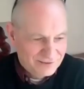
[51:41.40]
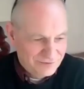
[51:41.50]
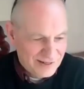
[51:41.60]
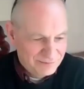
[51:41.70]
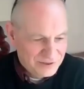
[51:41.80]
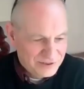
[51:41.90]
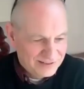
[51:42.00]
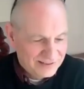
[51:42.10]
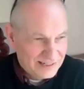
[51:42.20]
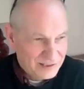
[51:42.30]
that famous
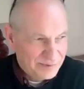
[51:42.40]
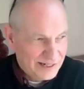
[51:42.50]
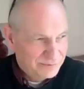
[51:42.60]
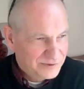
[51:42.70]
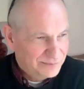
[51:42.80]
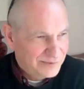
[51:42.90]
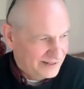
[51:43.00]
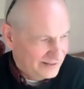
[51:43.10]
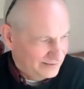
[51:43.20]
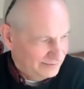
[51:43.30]
experiment
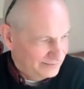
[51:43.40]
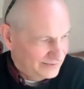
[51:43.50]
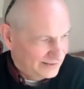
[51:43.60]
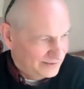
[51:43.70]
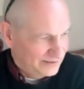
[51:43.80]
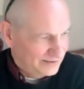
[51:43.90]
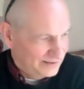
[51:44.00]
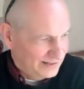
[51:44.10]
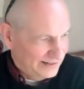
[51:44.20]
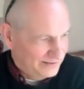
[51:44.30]
by that
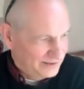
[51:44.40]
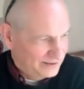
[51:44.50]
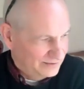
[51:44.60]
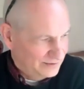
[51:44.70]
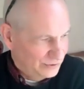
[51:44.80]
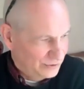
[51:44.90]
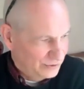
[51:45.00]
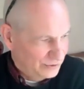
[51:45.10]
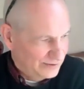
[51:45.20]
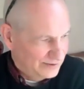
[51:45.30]
Indian
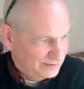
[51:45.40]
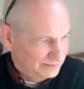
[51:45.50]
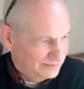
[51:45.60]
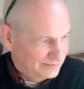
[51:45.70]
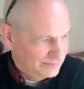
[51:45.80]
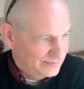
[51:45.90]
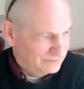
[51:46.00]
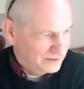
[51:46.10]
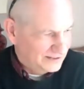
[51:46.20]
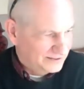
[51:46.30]
guru,
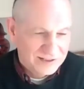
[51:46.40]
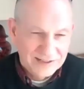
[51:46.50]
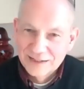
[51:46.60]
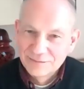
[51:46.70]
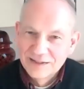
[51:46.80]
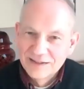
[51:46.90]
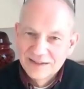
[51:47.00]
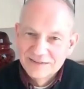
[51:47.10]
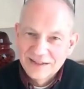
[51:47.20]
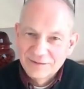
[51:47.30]
I forgot his name.
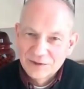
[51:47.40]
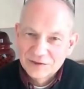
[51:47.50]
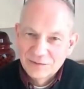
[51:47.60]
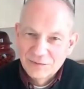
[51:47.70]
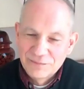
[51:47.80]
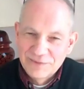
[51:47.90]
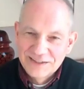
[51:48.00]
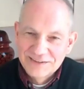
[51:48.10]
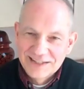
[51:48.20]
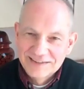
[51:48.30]
They were
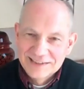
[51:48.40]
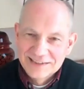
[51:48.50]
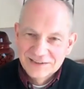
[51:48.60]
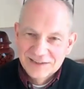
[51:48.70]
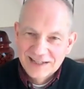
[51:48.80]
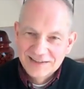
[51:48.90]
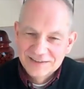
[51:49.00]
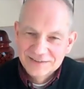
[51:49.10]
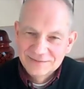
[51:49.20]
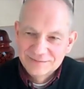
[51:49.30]
meditating in a
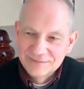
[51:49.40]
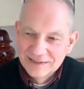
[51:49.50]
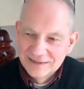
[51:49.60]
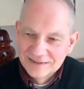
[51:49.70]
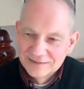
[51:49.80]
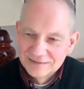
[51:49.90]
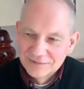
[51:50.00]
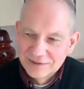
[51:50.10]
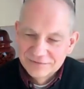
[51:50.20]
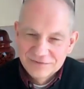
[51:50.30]
stadium
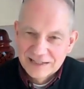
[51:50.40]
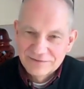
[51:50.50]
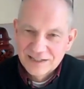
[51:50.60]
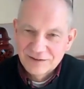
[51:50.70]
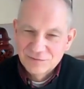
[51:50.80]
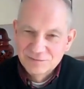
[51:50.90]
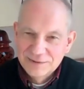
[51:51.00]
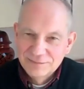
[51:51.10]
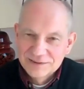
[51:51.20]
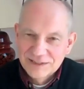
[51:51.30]
with 7,000
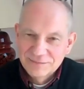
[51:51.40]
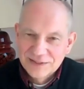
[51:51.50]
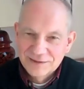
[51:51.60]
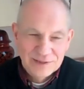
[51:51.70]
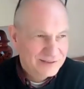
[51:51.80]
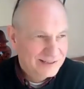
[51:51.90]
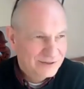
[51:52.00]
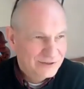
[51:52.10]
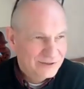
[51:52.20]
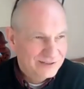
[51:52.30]
people, something about, and
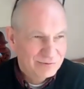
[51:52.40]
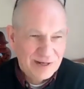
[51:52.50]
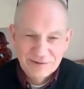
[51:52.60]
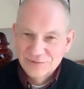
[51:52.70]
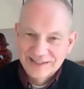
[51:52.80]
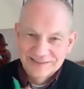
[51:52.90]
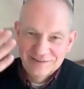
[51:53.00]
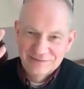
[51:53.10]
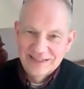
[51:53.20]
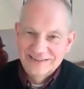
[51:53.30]
the whole crime
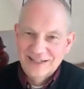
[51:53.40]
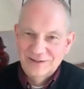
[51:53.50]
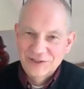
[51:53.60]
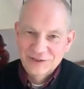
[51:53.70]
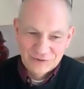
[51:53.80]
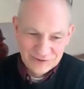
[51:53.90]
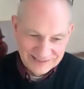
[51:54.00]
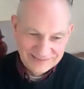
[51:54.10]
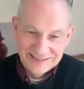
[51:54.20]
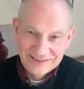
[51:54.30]
rate went down. Not
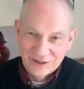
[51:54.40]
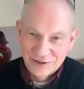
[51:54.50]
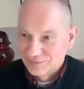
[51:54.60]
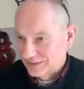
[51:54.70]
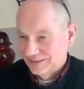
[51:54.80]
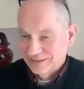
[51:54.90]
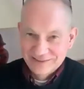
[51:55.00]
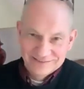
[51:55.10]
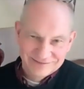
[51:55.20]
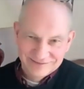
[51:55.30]
only in that town, but in
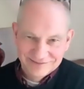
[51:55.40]
the,